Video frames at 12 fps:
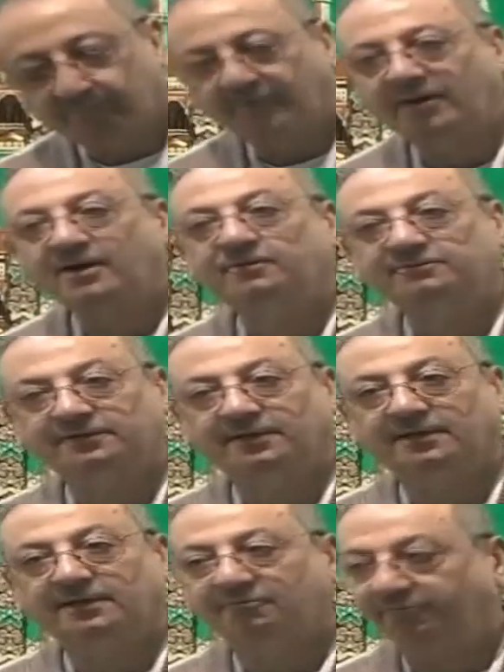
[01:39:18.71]
part of
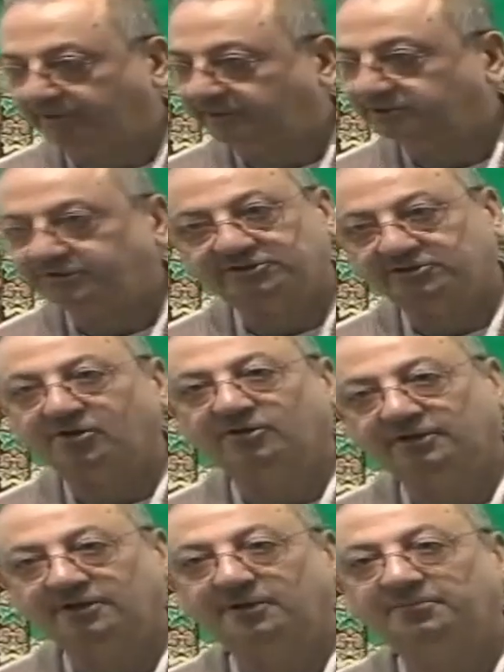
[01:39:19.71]
the verse. It's
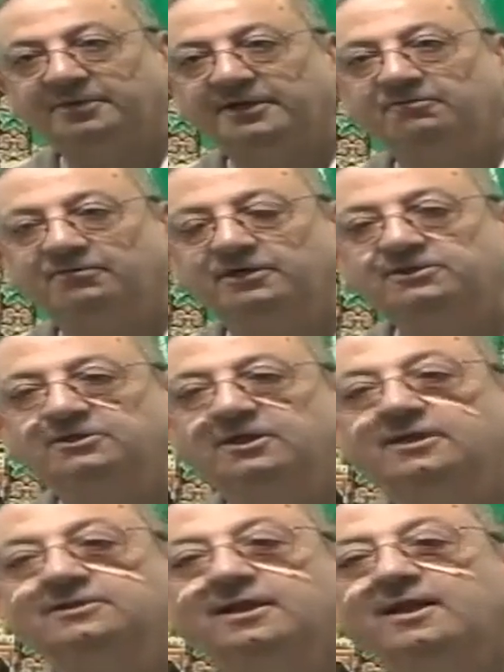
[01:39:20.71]
not the complete verse.
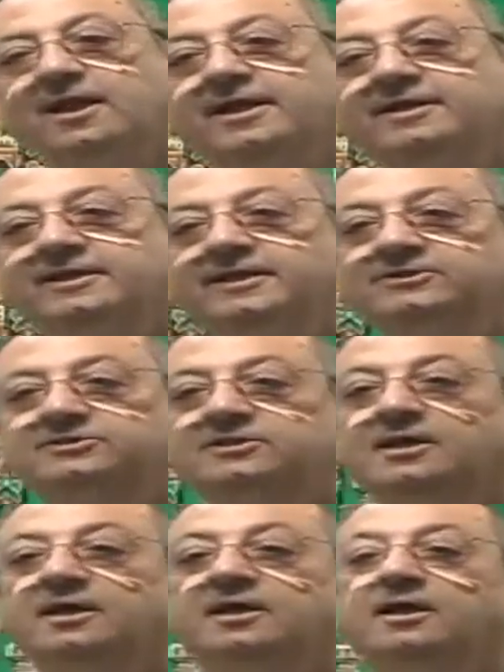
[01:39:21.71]
The line is
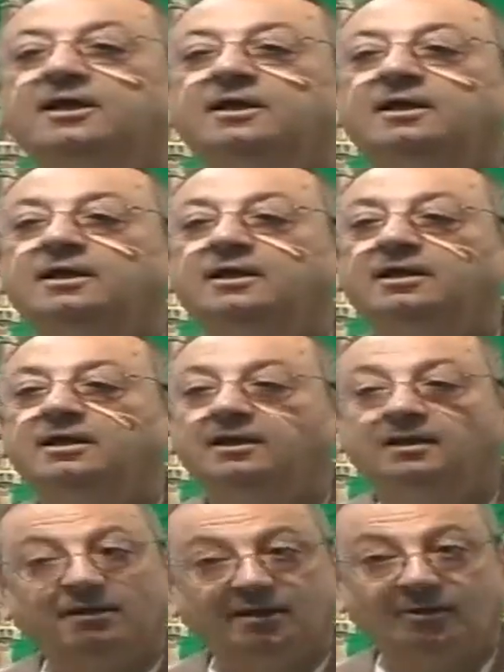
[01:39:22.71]

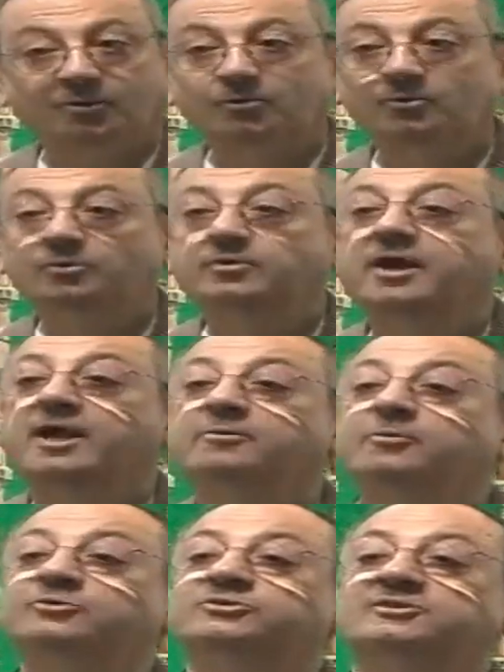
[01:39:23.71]
Lahu
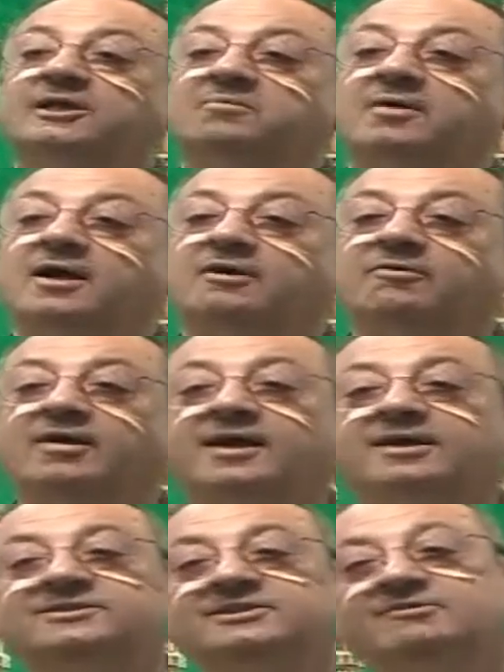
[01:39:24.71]

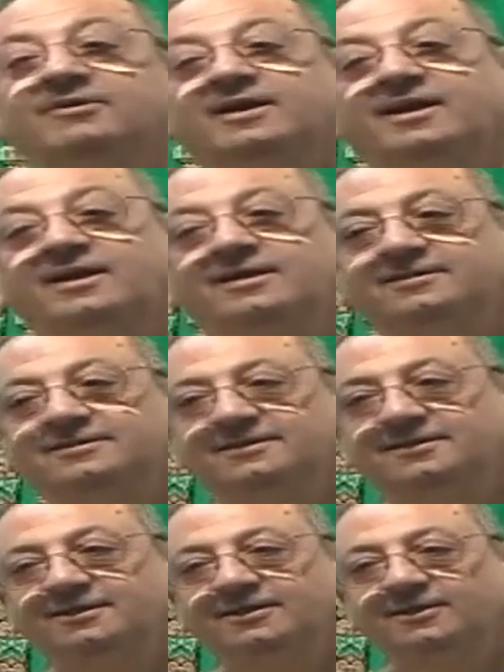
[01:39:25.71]
samawati wal ard.
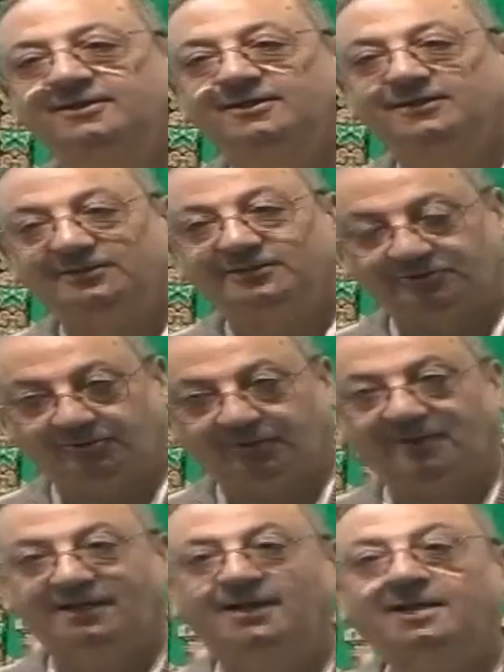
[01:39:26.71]
To
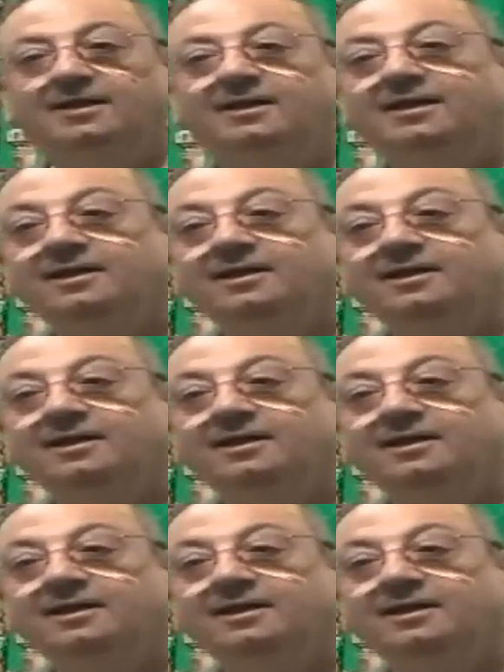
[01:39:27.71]
Allah